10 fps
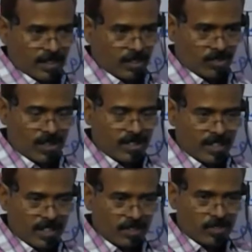
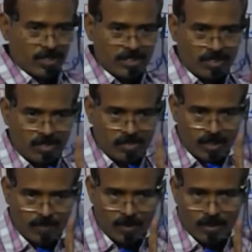resulting in the synthesis
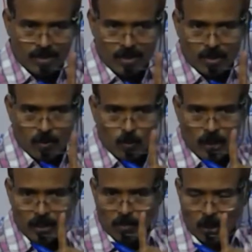of
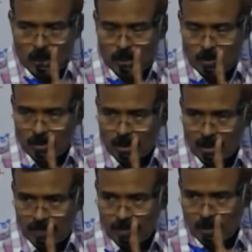1 molecule
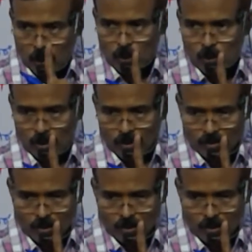of glucose.